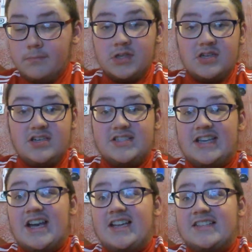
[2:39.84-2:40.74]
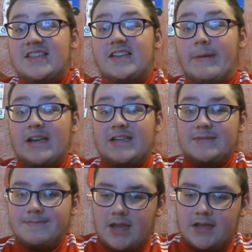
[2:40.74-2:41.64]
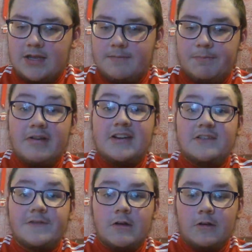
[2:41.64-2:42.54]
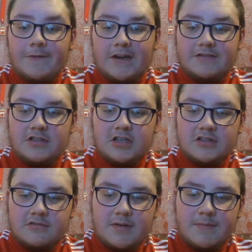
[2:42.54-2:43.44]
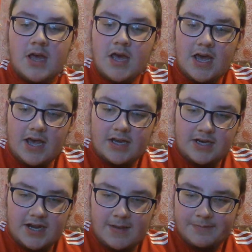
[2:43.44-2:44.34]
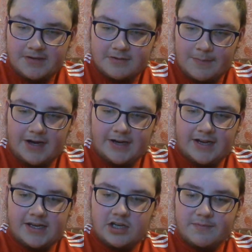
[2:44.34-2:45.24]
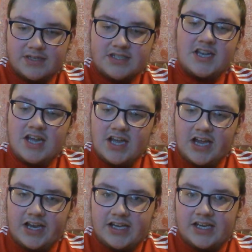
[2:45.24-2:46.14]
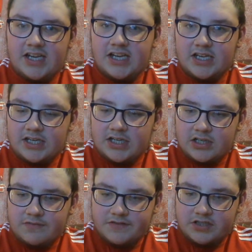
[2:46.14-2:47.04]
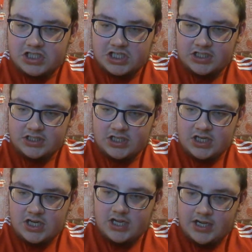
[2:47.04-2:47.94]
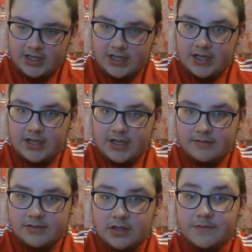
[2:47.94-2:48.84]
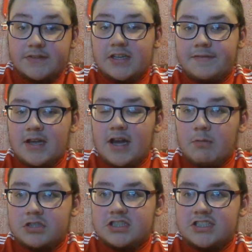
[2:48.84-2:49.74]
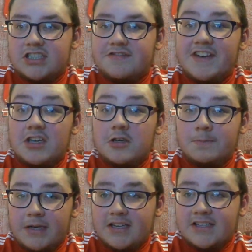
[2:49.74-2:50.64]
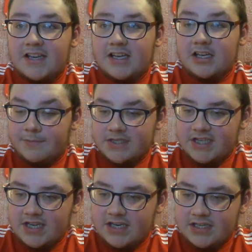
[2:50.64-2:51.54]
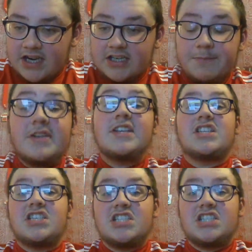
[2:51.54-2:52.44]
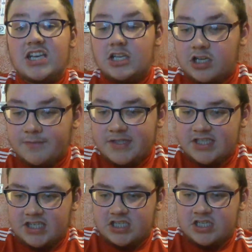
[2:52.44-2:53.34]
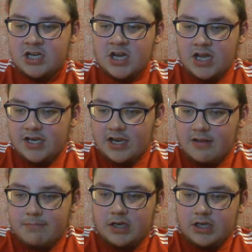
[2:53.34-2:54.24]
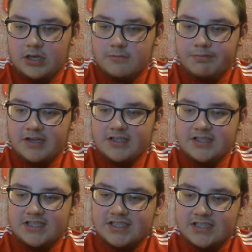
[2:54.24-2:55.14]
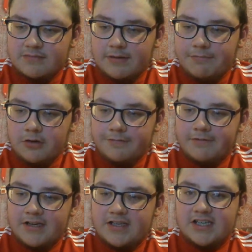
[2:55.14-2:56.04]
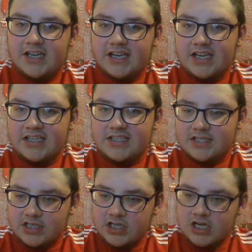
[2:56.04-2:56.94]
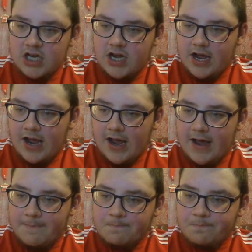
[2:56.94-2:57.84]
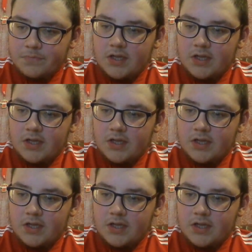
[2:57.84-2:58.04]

Because I can't sing in a minute. But Brandon Farrell, thanks for joining the stream. And yeah, please drop a like and get your comments in the live chat. And obviously, if you are watching this as a video, please get your comments and your predictions in the comment section down below. Brandon says it's going to be 4-3 to United. I'd